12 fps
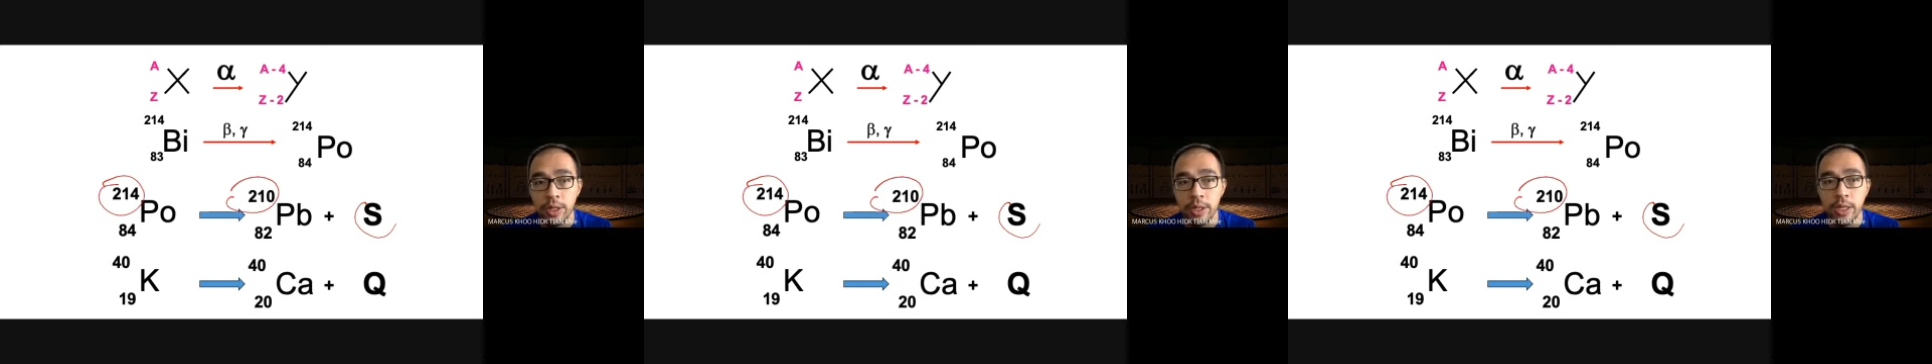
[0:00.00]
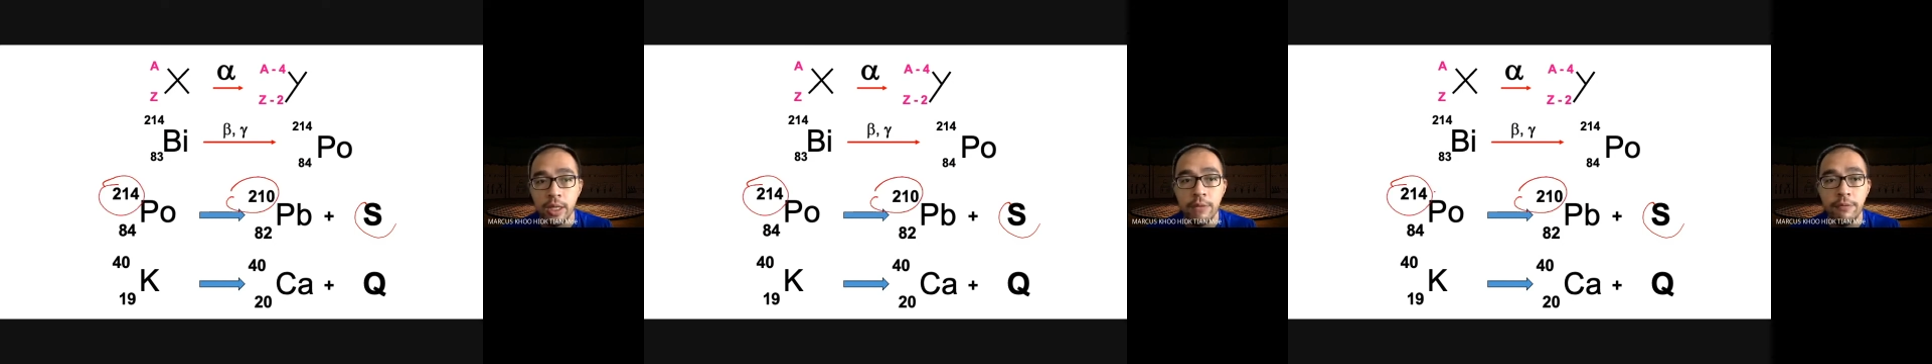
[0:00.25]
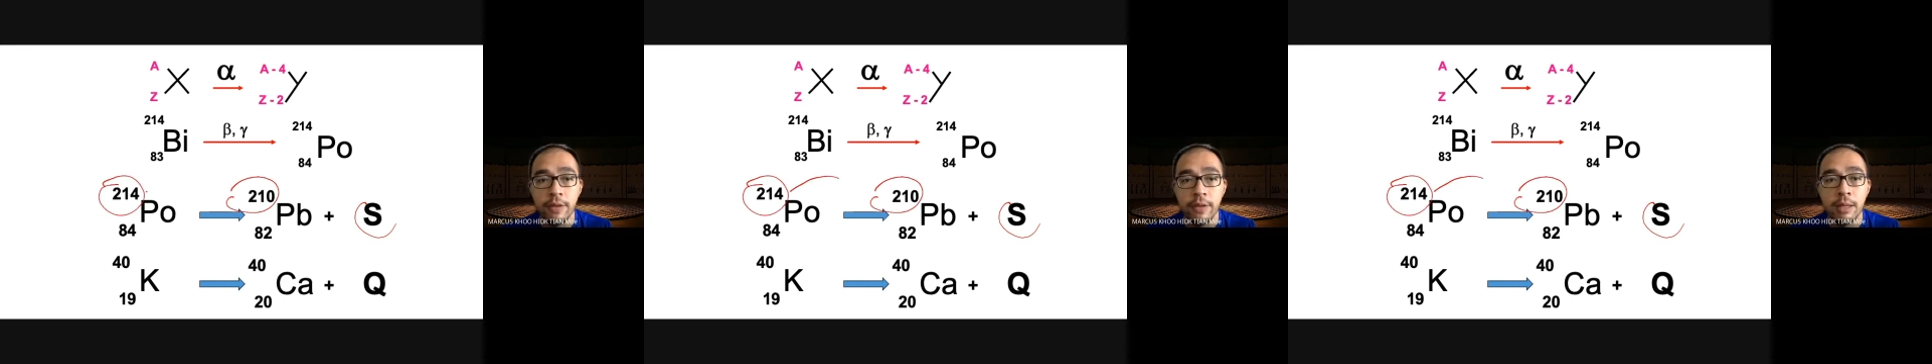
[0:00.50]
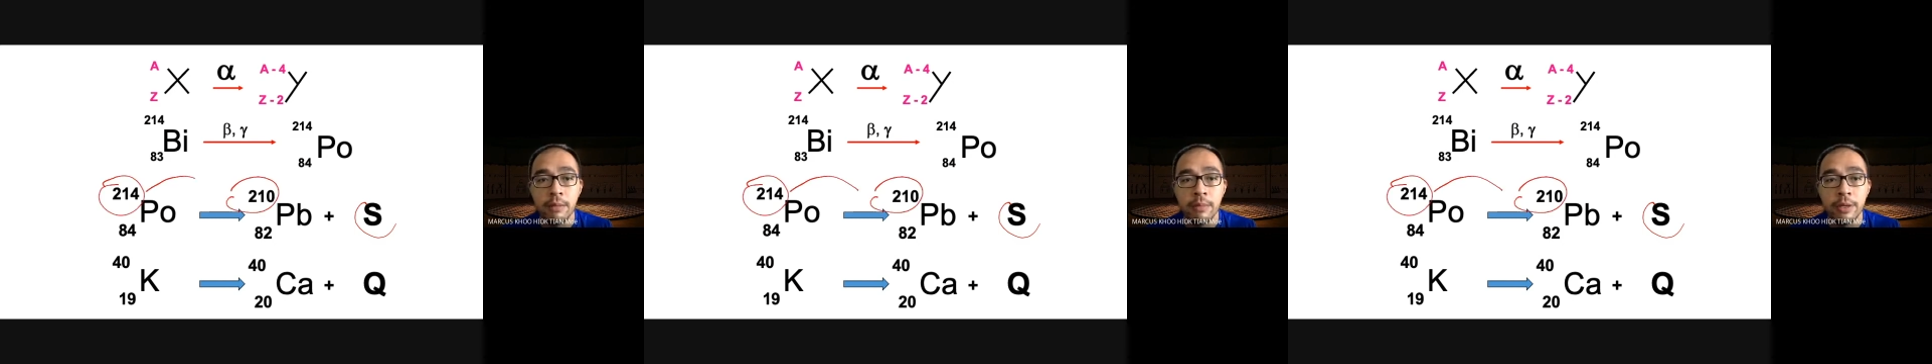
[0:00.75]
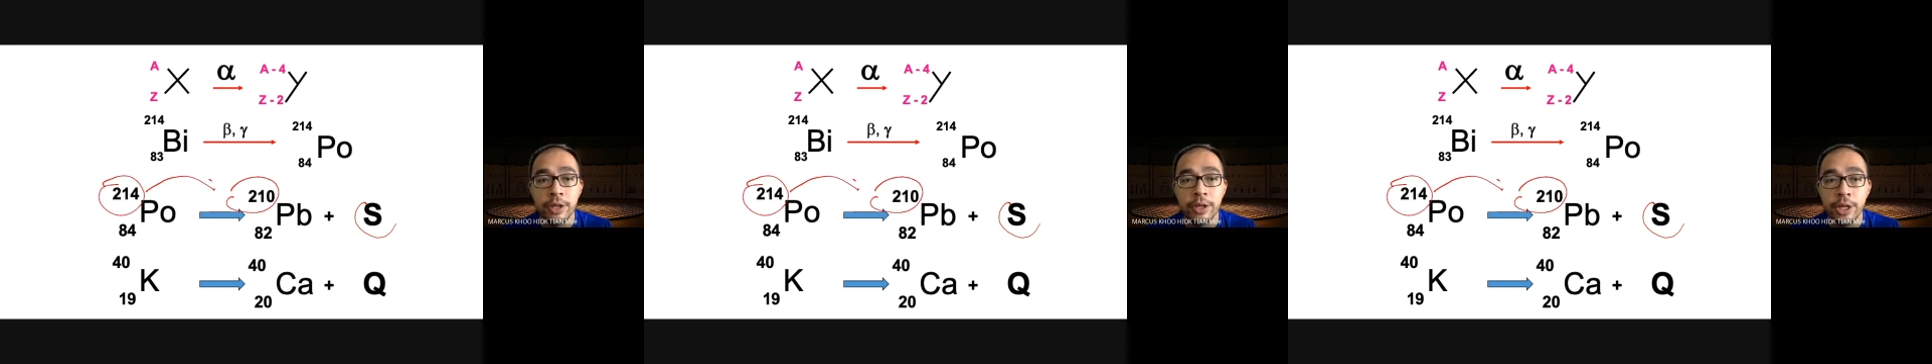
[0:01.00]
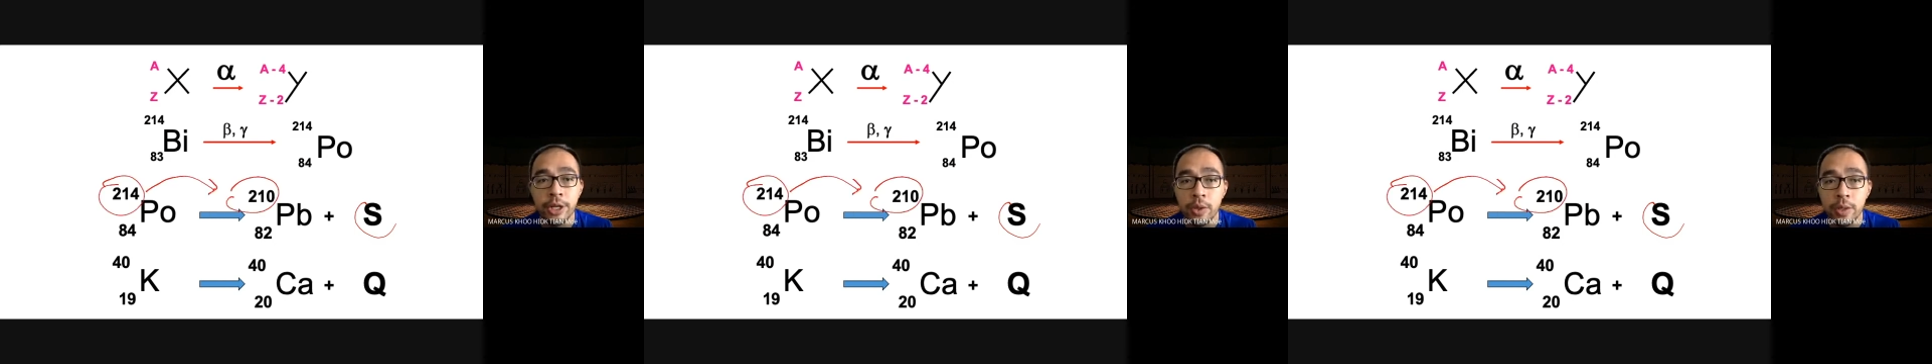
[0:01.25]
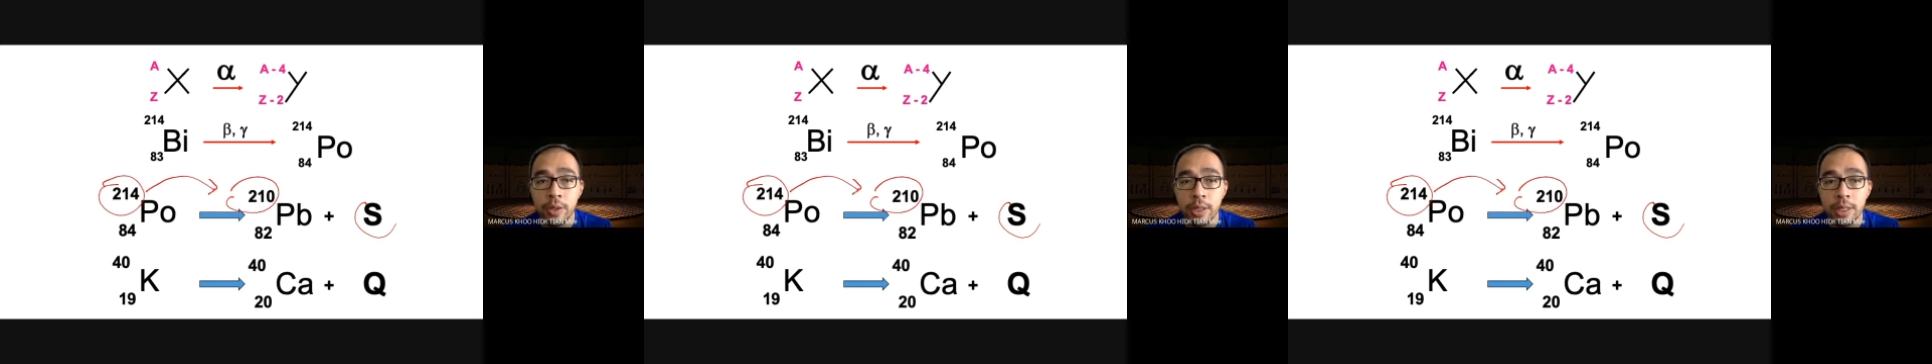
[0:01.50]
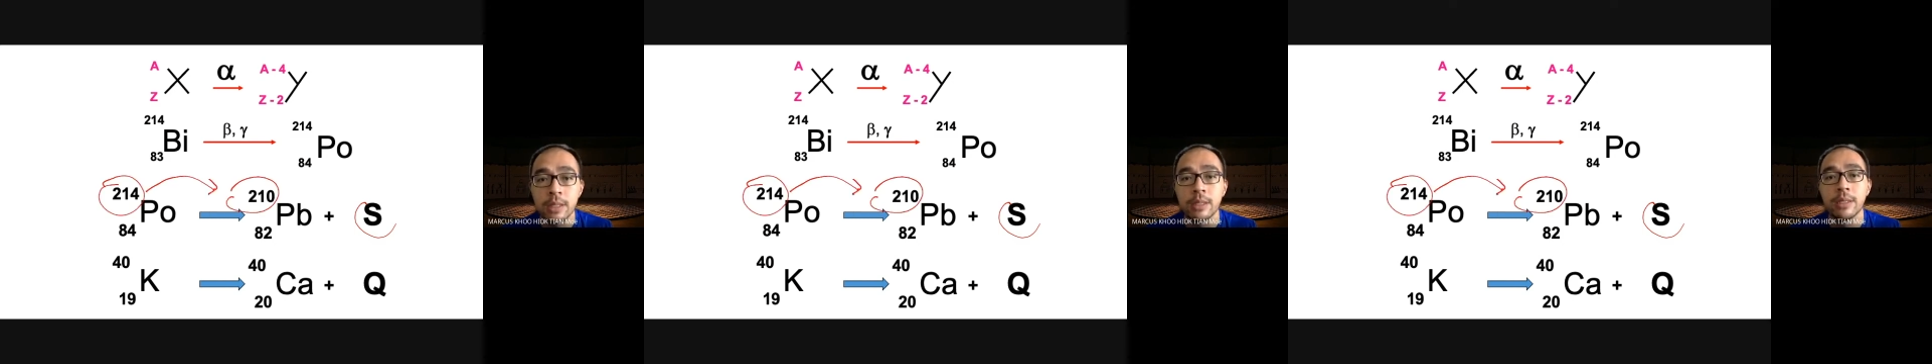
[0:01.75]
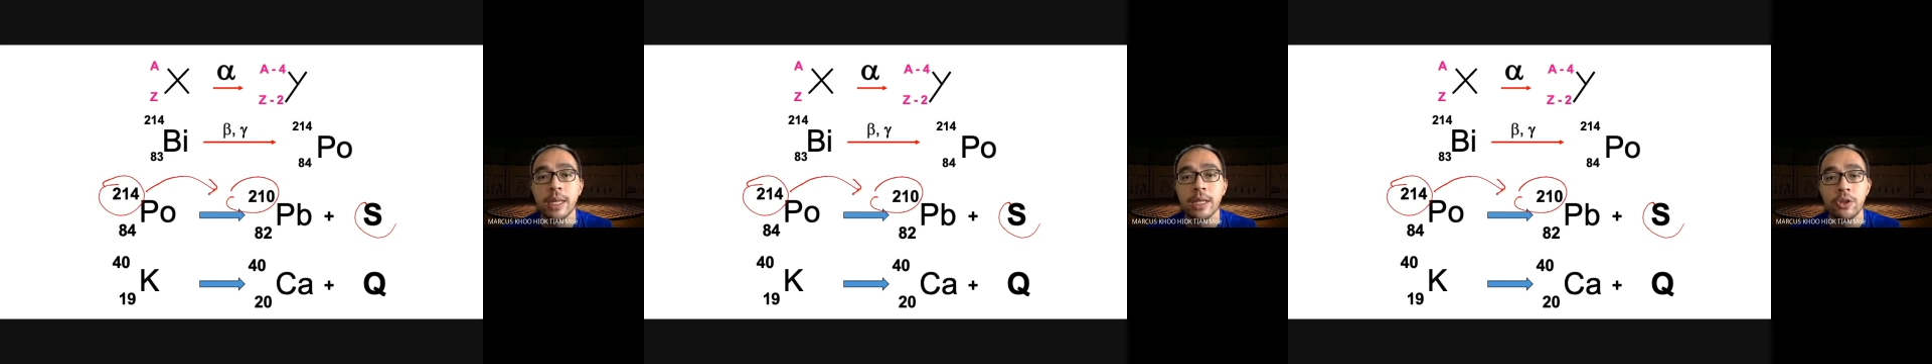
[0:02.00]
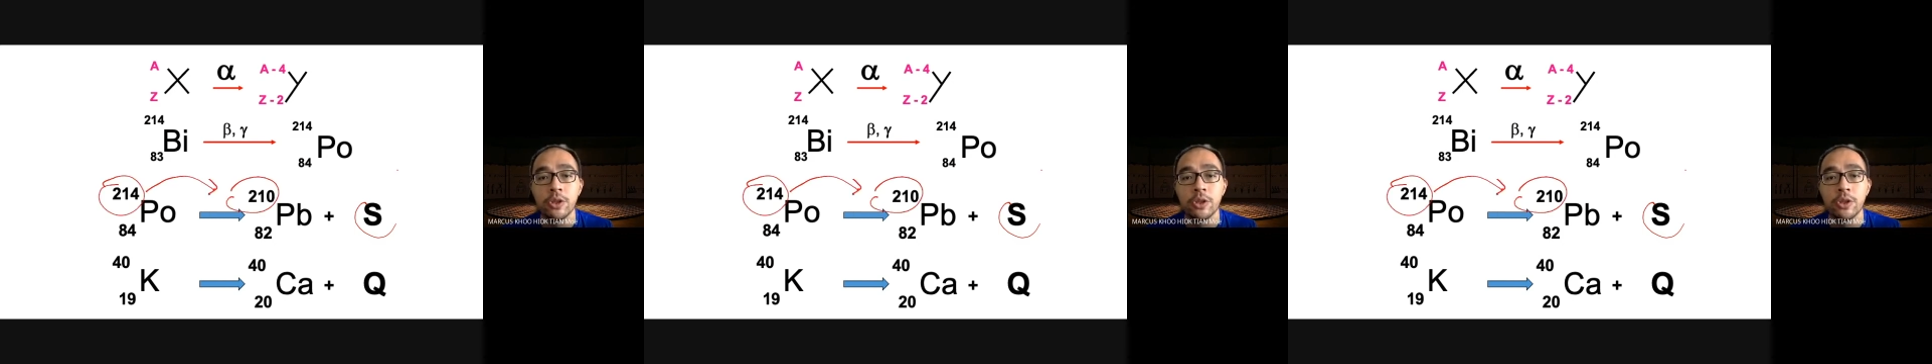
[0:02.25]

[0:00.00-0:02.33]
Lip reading: If the number reduce, then you know